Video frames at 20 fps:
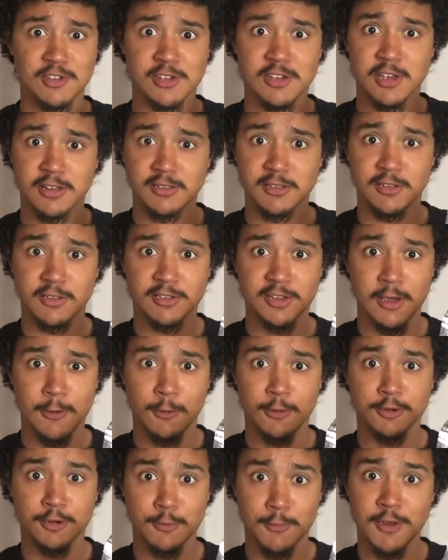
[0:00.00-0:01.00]
kick to the
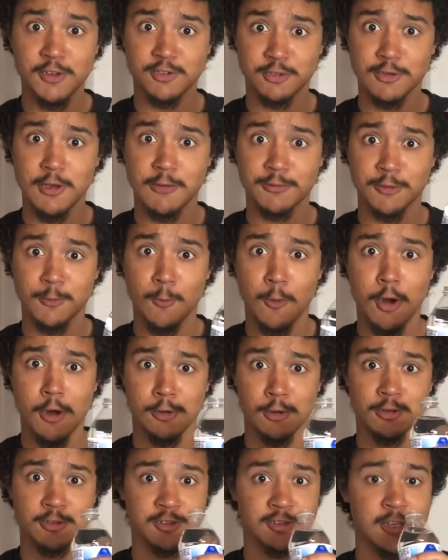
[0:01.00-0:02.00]
sandwich, so make sure you have some water
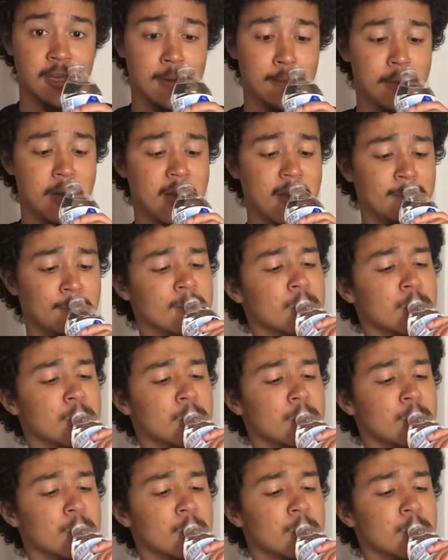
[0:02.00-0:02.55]
on standby.